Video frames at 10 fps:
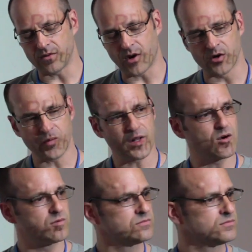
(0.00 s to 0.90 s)

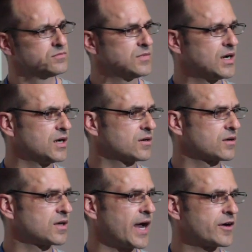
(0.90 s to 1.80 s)
Arduino
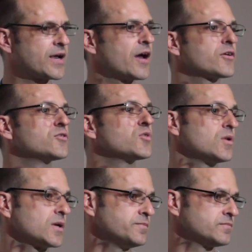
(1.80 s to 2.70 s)
Geiger counter controller.